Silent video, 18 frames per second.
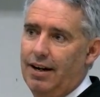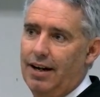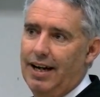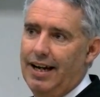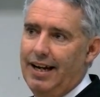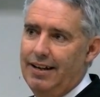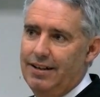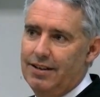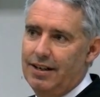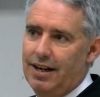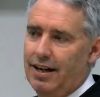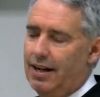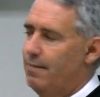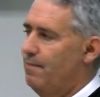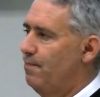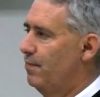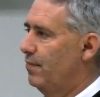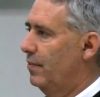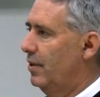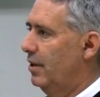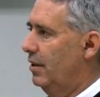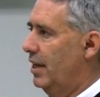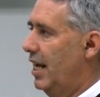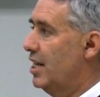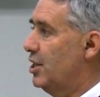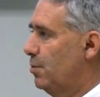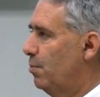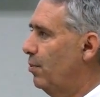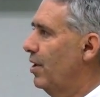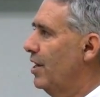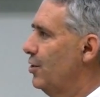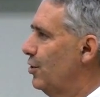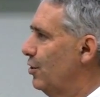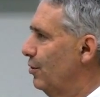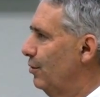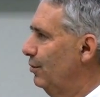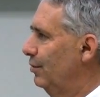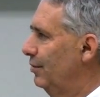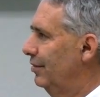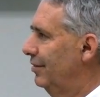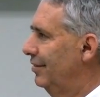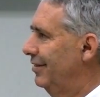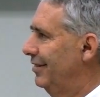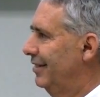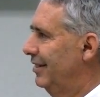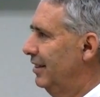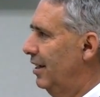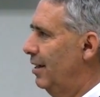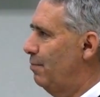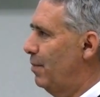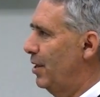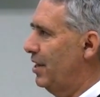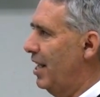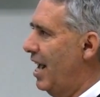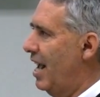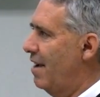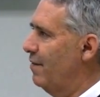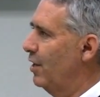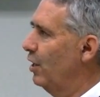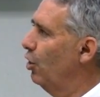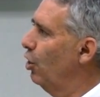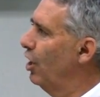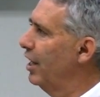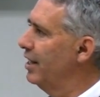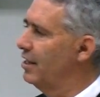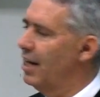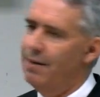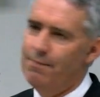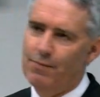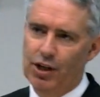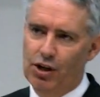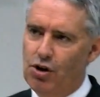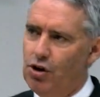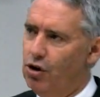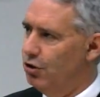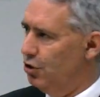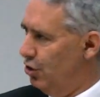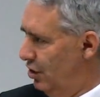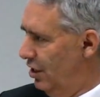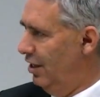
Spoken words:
aspirational, but they haven't lined up the cost